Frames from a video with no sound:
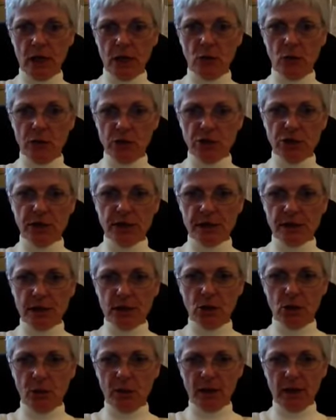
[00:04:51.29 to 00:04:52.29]
where she
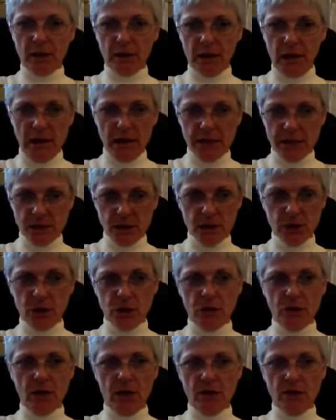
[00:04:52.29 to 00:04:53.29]
said nobody likes
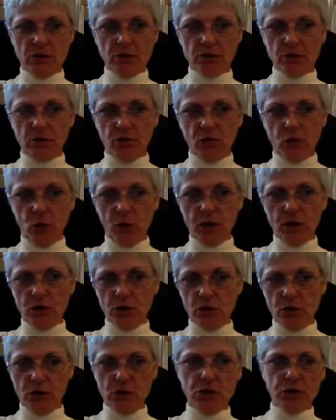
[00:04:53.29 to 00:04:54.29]
her, others avoid
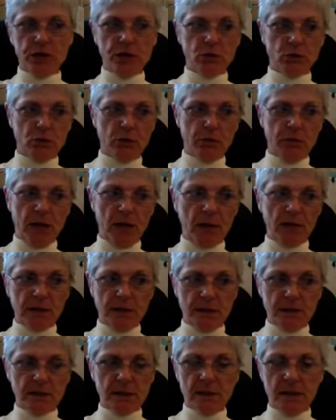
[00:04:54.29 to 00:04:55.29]
her, she's
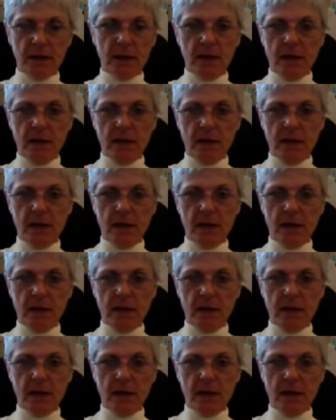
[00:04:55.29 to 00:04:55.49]
rebellious.